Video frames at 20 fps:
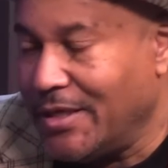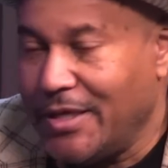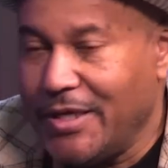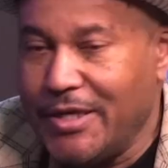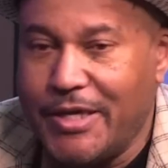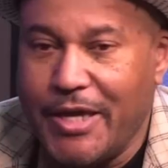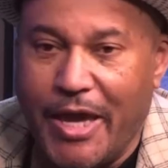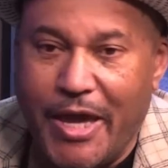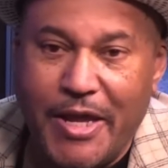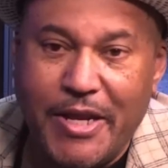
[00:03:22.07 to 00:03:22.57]

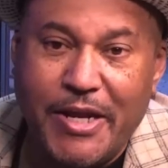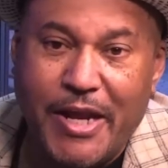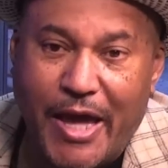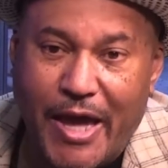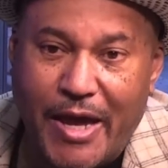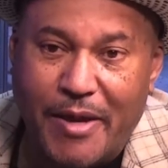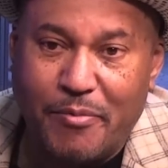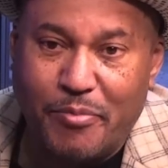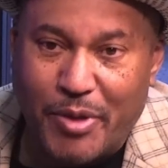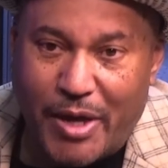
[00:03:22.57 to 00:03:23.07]
He gained
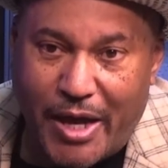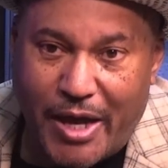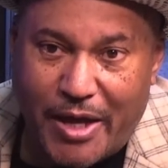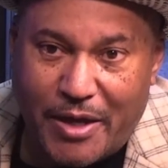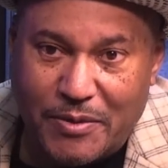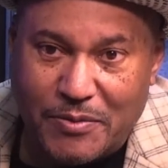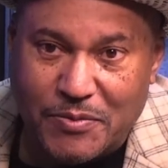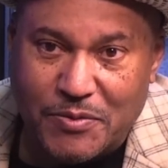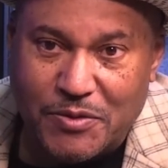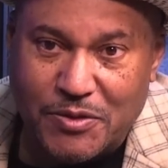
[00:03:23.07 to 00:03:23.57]
9
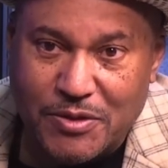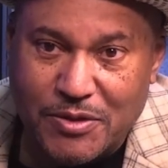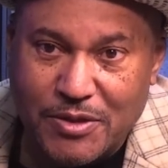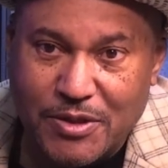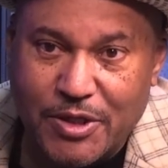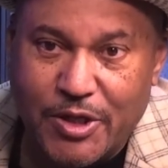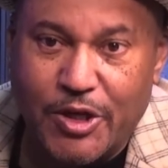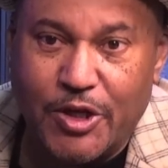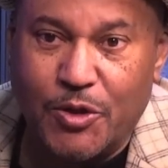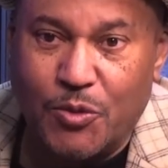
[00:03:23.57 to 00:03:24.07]
pounds
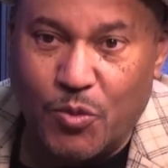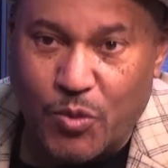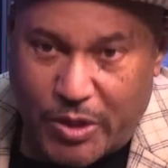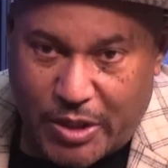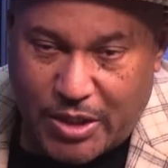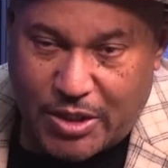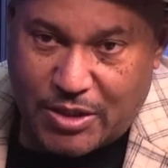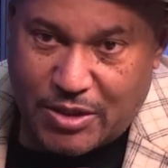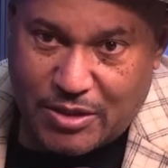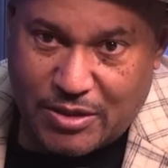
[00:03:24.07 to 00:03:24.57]
in a
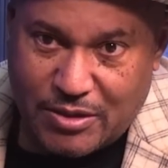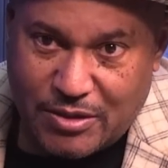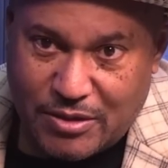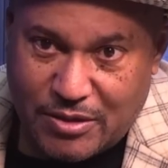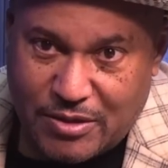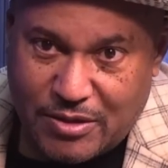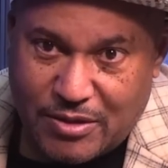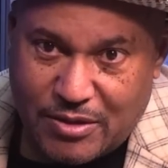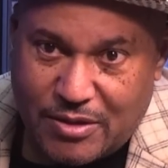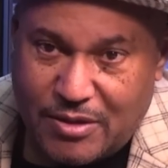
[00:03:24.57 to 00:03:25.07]
week.
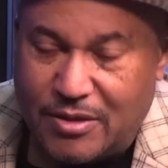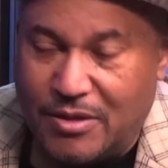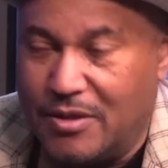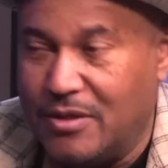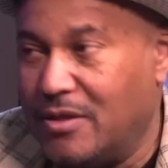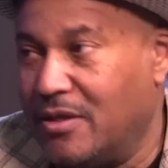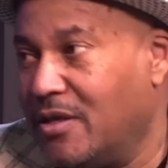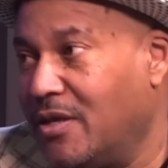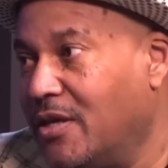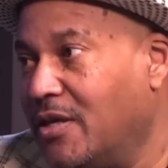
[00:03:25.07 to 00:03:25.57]

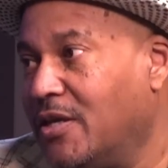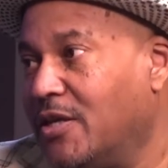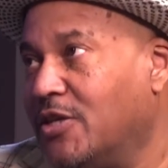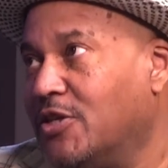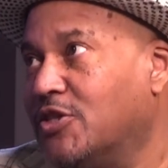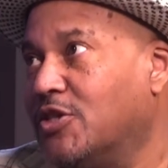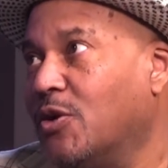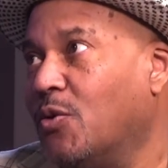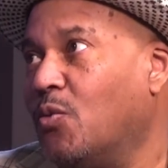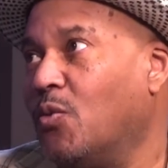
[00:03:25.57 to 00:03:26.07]

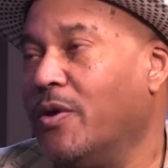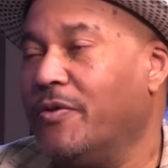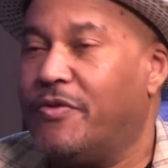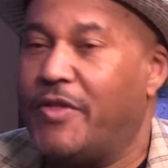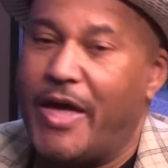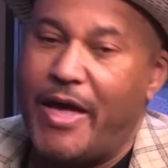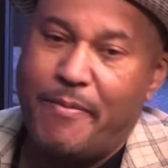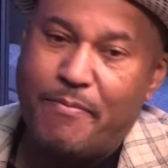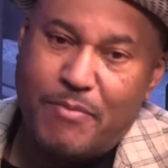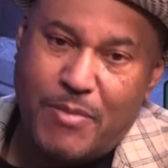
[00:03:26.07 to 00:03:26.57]
So
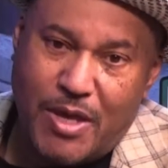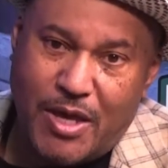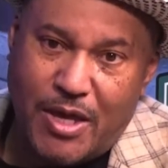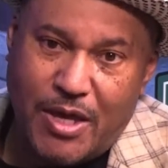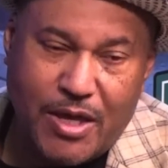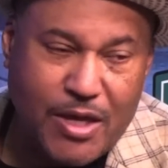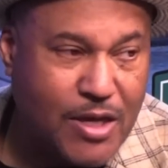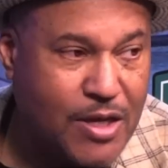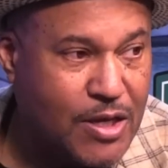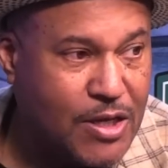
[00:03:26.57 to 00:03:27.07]
what that
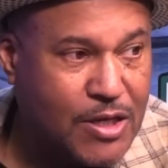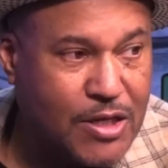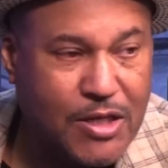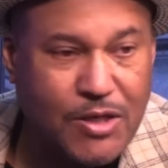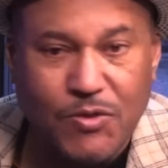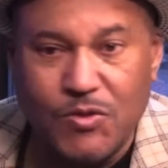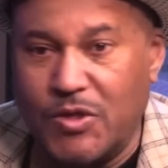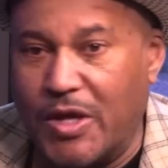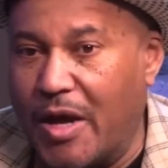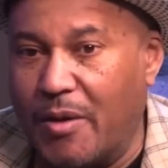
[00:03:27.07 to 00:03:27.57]
meant,
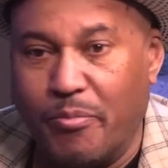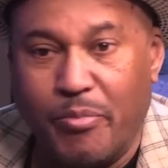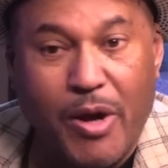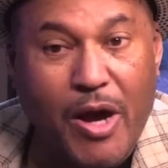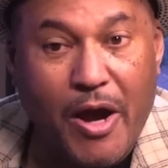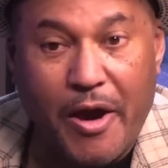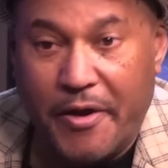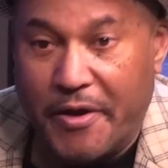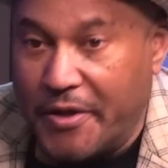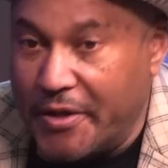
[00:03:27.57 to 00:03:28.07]
he was out
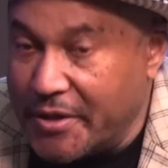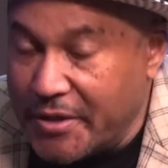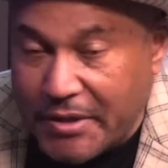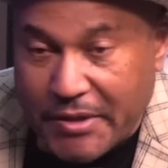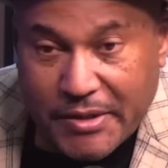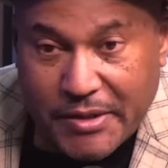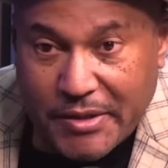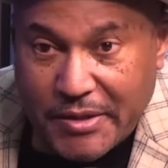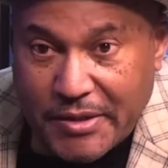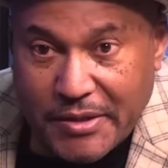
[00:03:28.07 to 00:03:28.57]
partying.
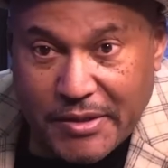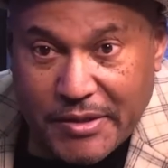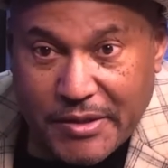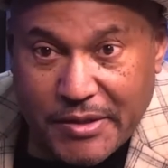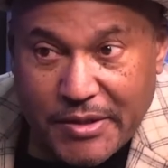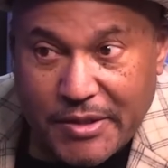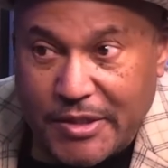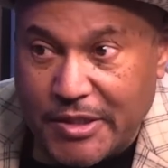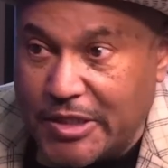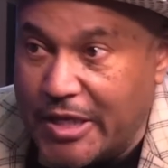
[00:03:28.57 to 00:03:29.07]

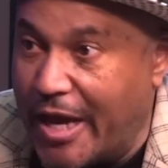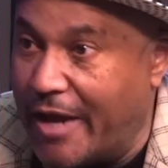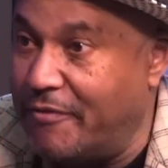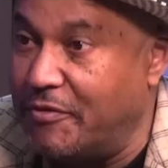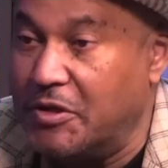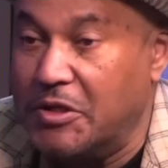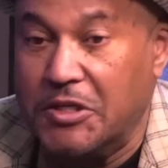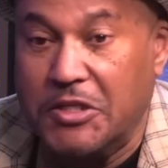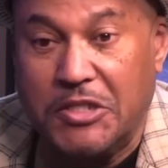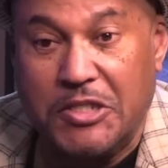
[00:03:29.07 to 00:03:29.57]
He's
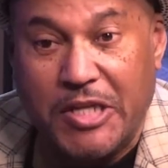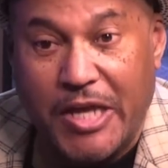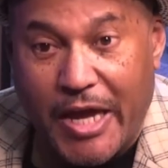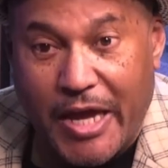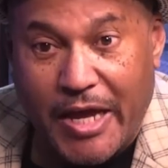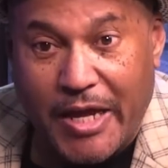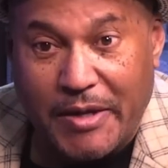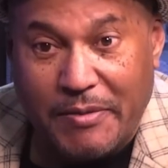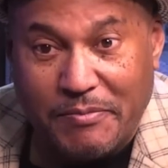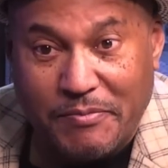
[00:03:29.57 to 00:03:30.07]
having a good
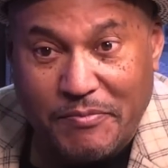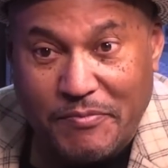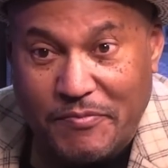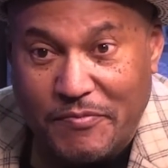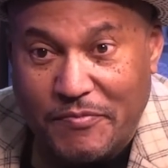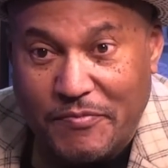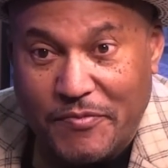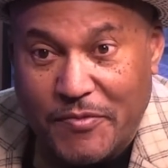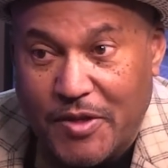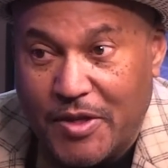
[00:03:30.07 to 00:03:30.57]
time.
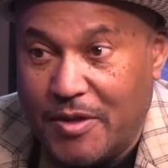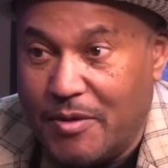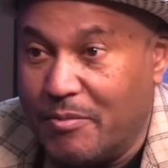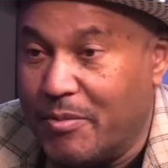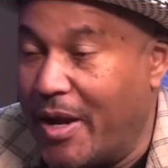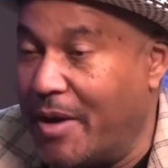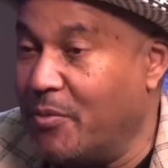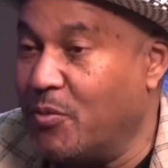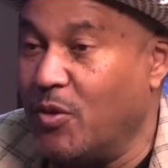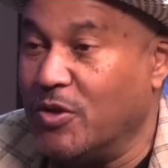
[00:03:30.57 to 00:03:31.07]

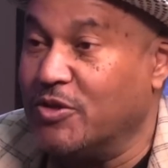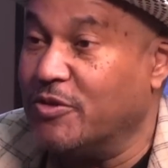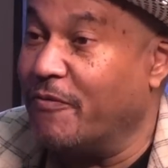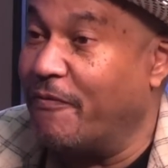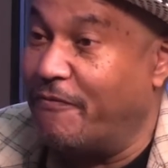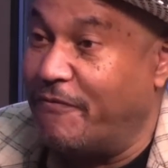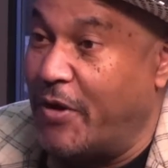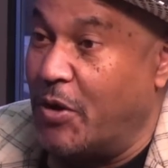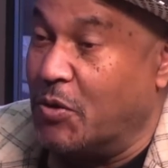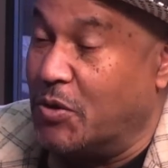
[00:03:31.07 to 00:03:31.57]
Probably
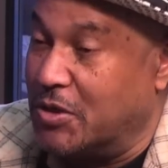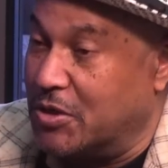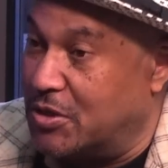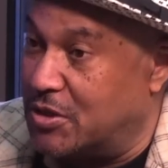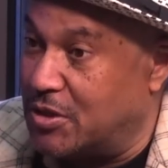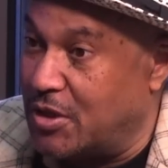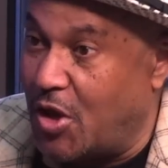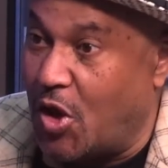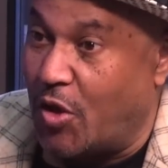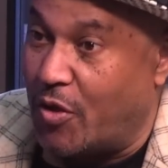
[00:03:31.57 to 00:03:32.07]
wasn't
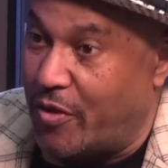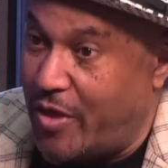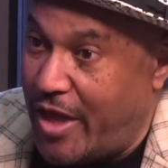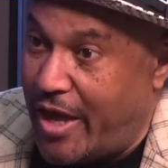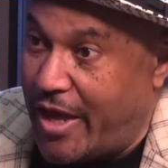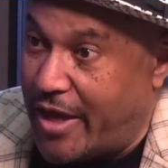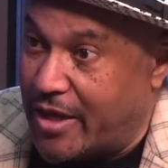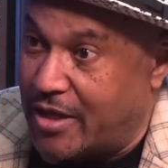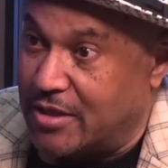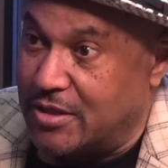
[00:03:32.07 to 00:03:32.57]
focused on
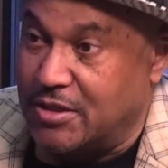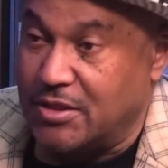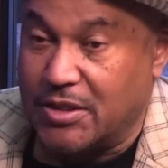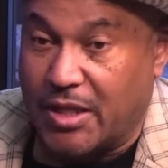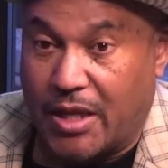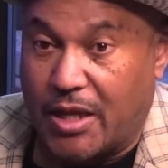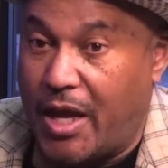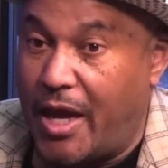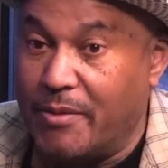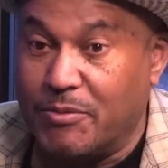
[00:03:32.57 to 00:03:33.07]
that because he's
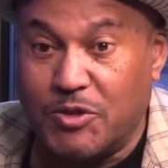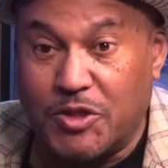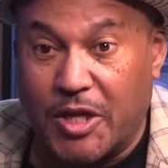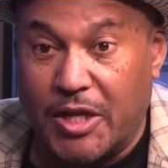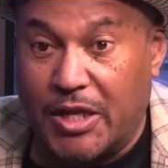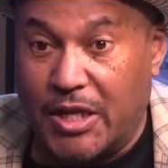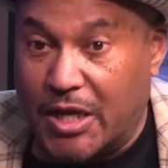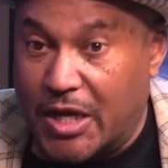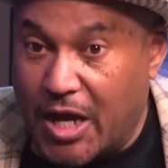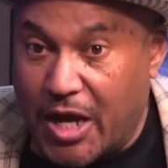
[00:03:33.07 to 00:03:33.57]
like, I'm
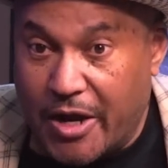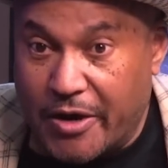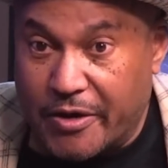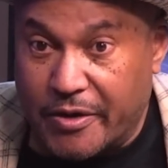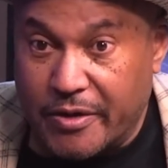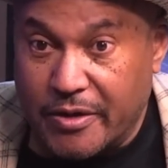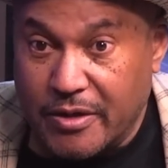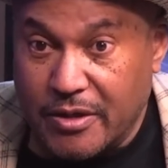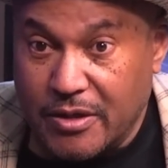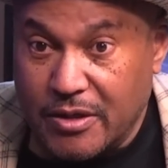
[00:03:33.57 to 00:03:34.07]
Jalen
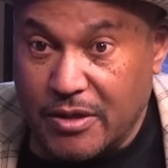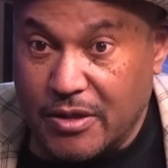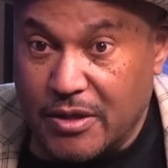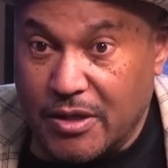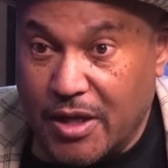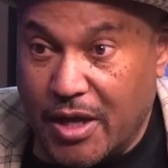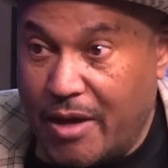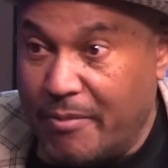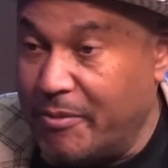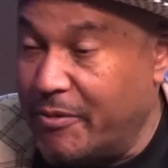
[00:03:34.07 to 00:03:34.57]
Carter.
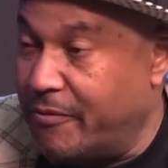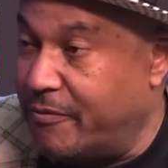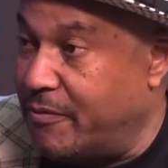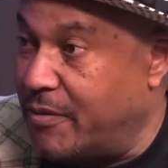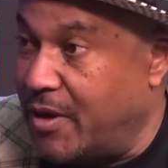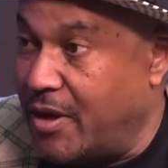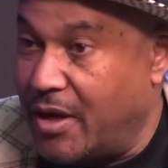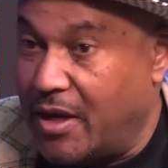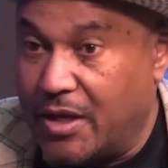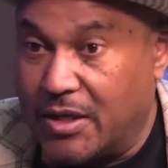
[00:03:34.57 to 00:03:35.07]
I'm
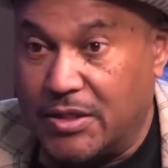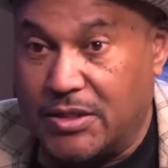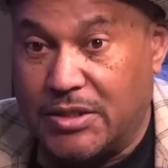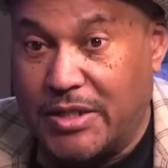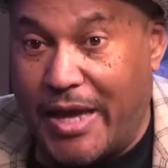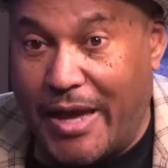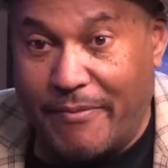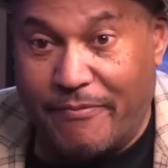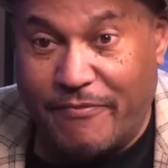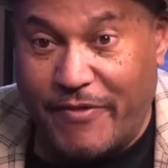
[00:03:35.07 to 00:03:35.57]
a
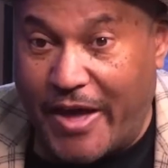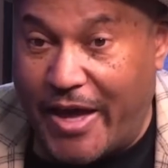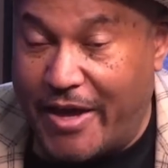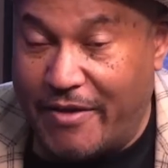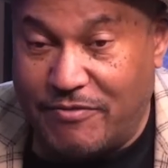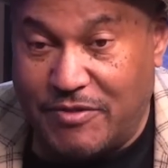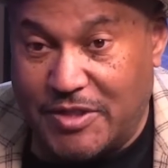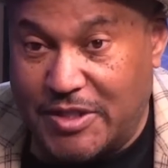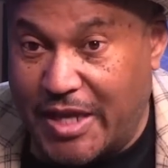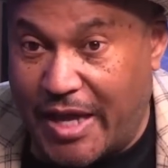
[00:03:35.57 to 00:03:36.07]
top
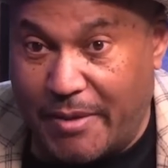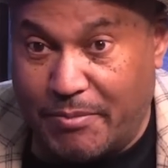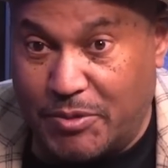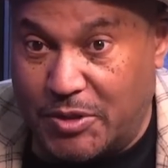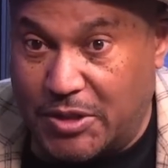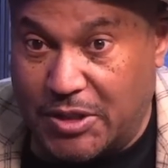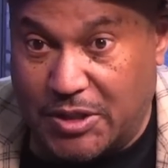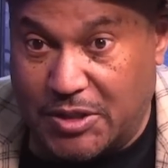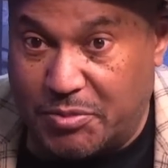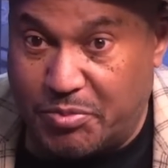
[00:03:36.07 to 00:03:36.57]
five,
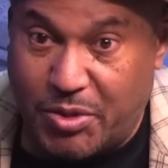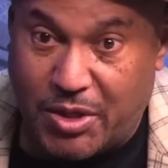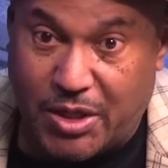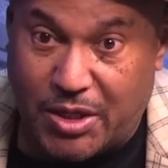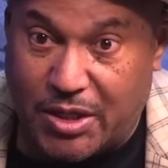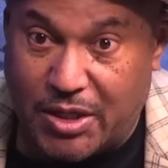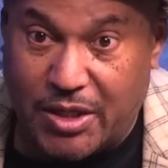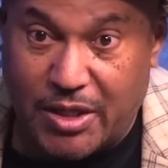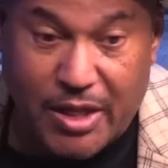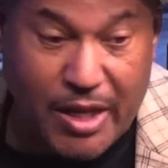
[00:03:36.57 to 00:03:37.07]
top six
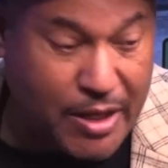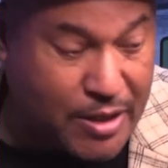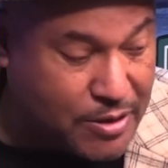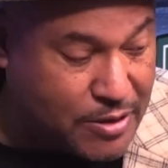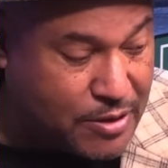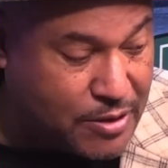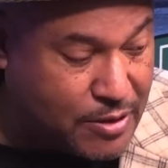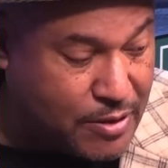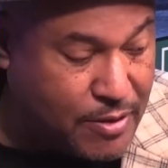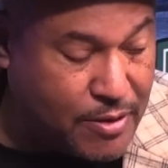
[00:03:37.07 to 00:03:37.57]
pick. They're not
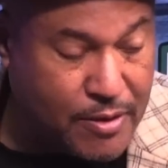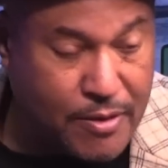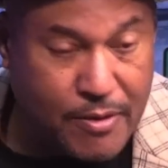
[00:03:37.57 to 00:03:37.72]
going